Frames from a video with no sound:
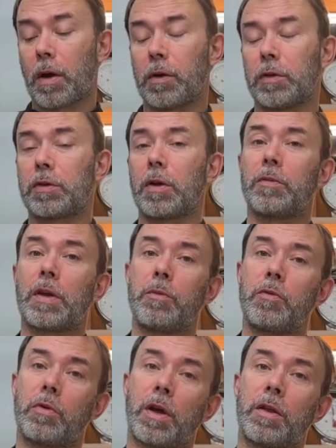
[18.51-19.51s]

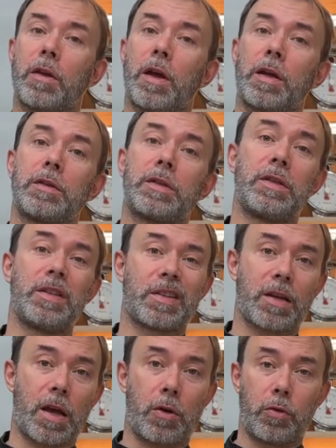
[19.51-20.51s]
Sometimes you can add sea
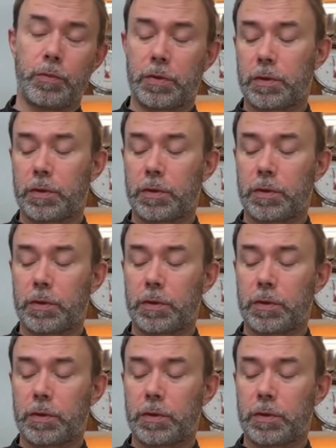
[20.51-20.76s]
scallops,